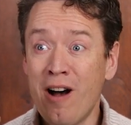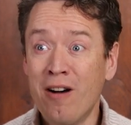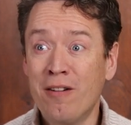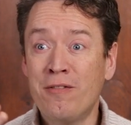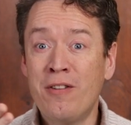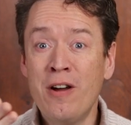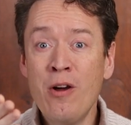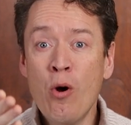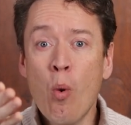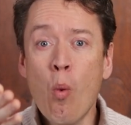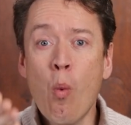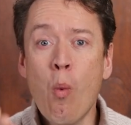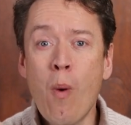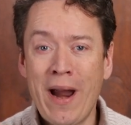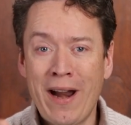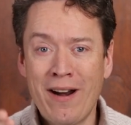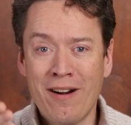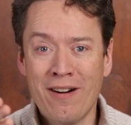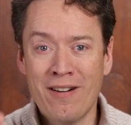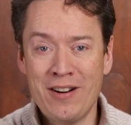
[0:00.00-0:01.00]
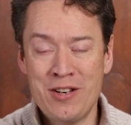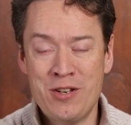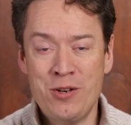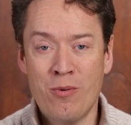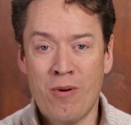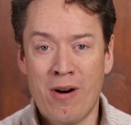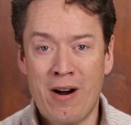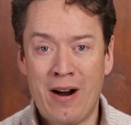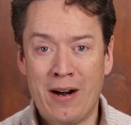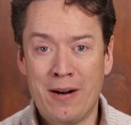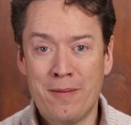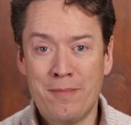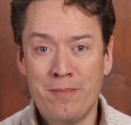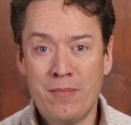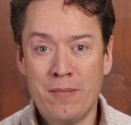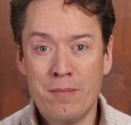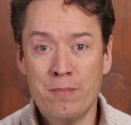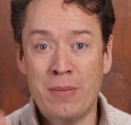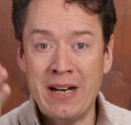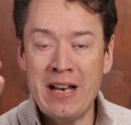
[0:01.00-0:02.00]
of where you are.
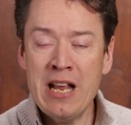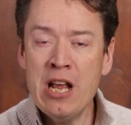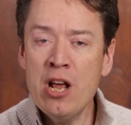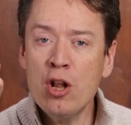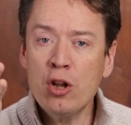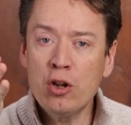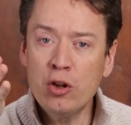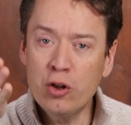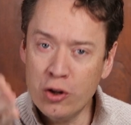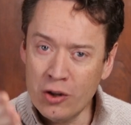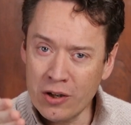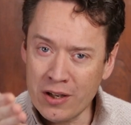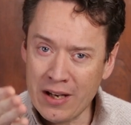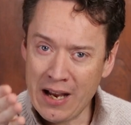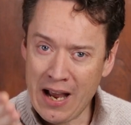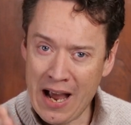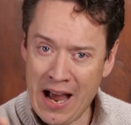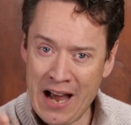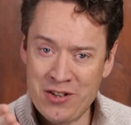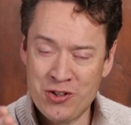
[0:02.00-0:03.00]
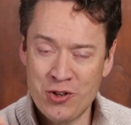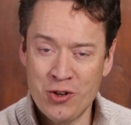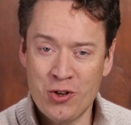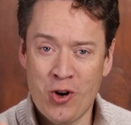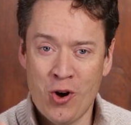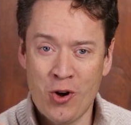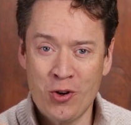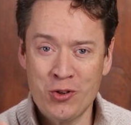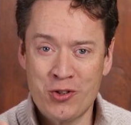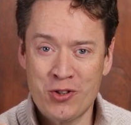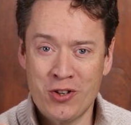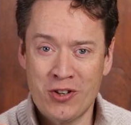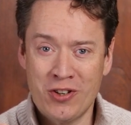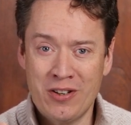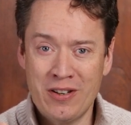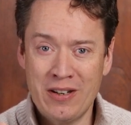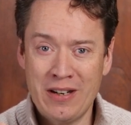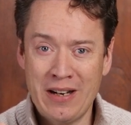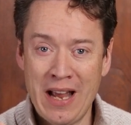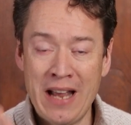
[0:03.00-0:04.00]
But look at your
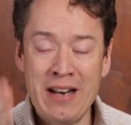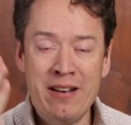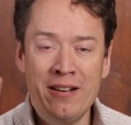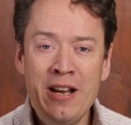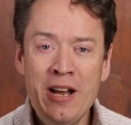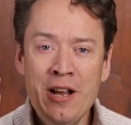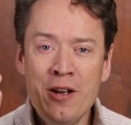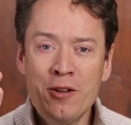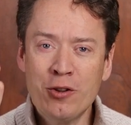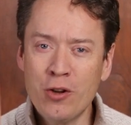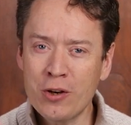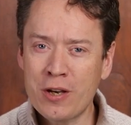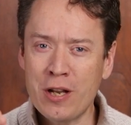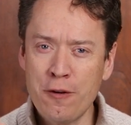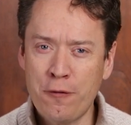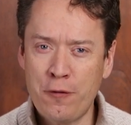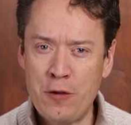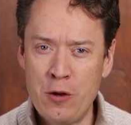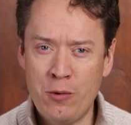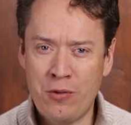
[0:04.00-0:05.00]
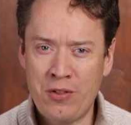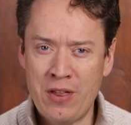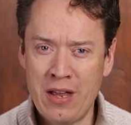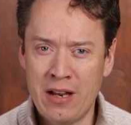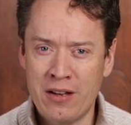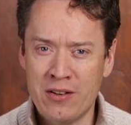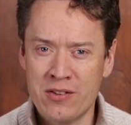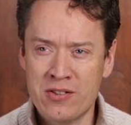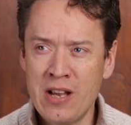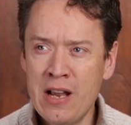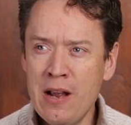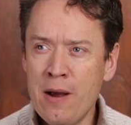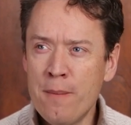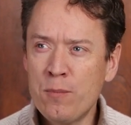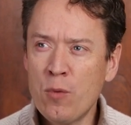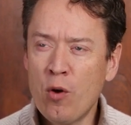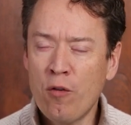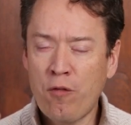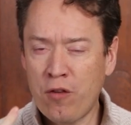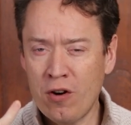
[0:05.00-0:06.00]
culture and look at a few things.
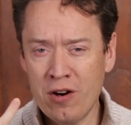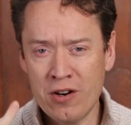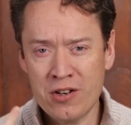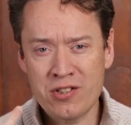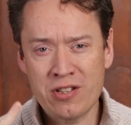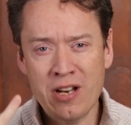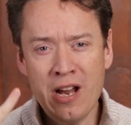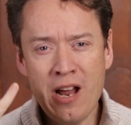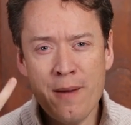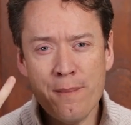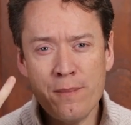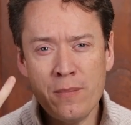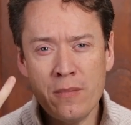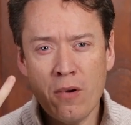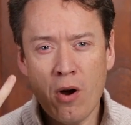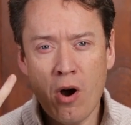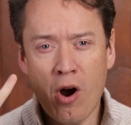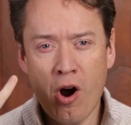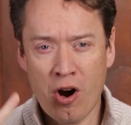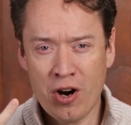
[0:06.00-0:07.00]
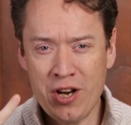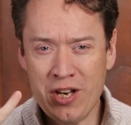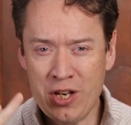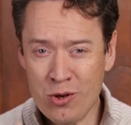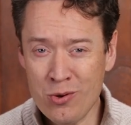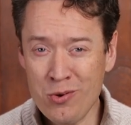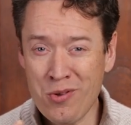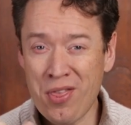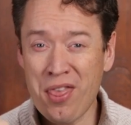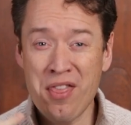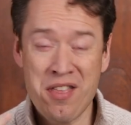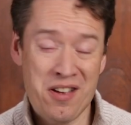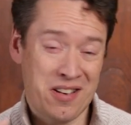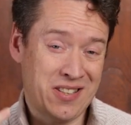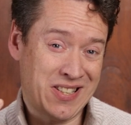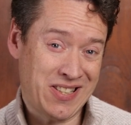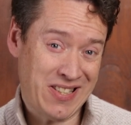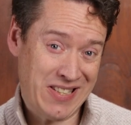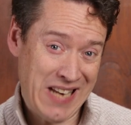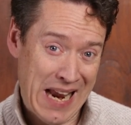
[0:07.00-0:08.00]
First, are you the
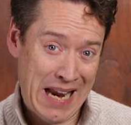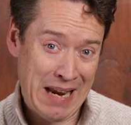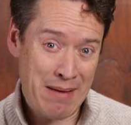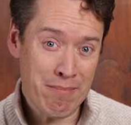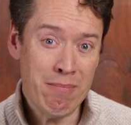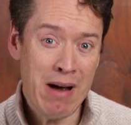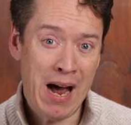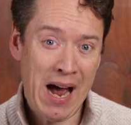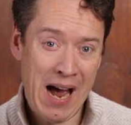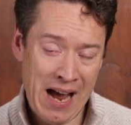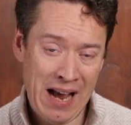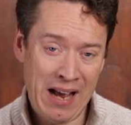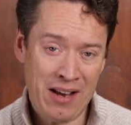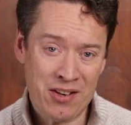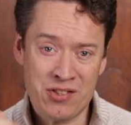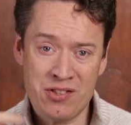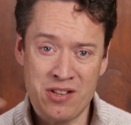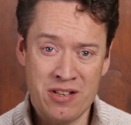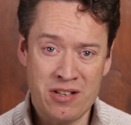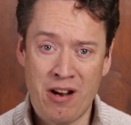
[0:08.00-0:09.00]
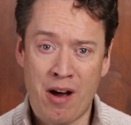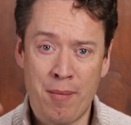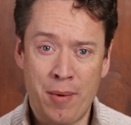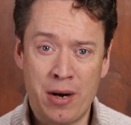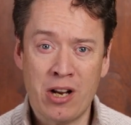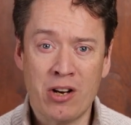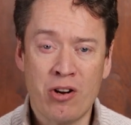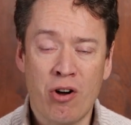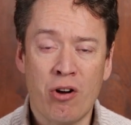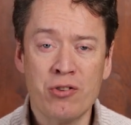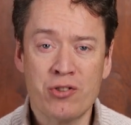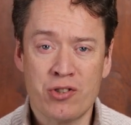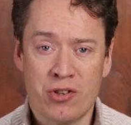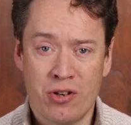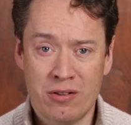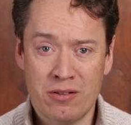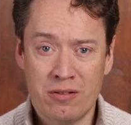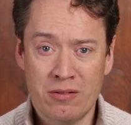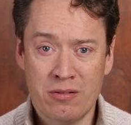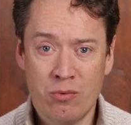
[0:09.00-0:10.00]
same as the dominant
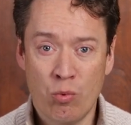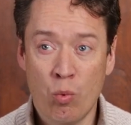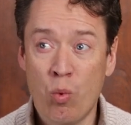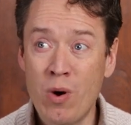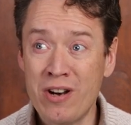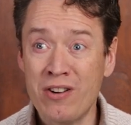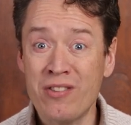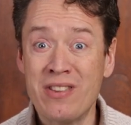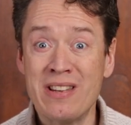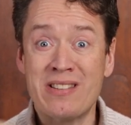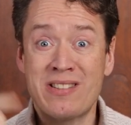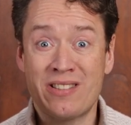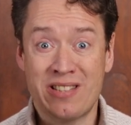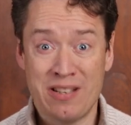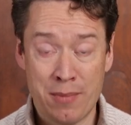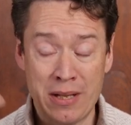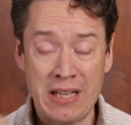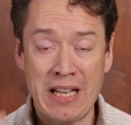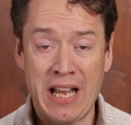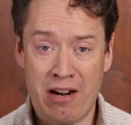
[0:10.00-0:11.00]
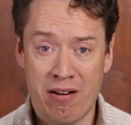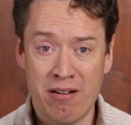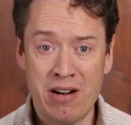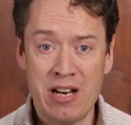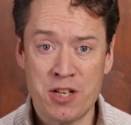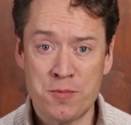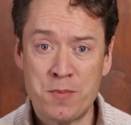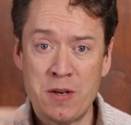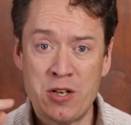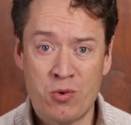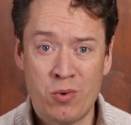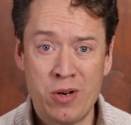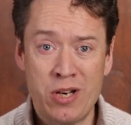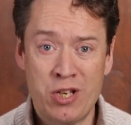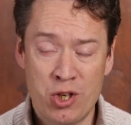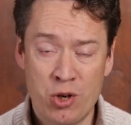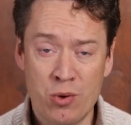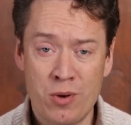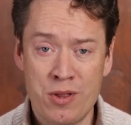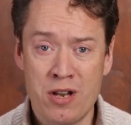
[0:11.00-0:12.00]
culture? What are the similarities
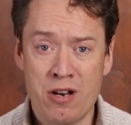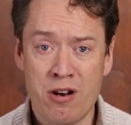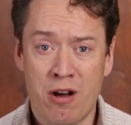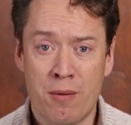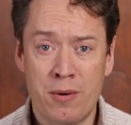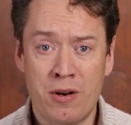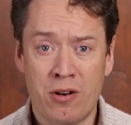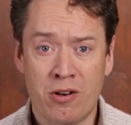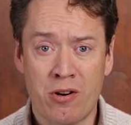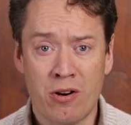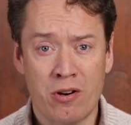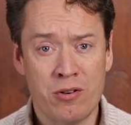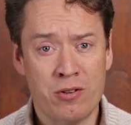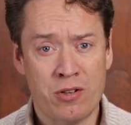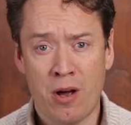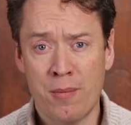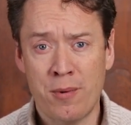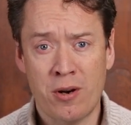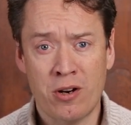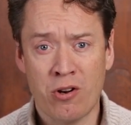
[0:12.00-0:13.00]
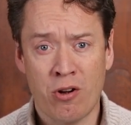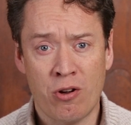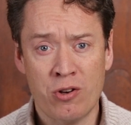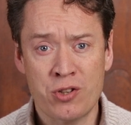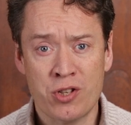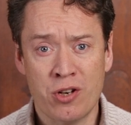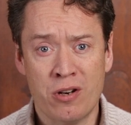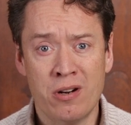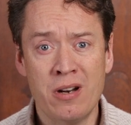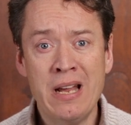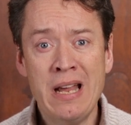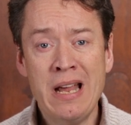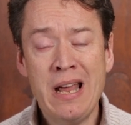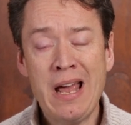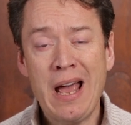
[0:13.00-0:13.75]
between you and the dominant culture,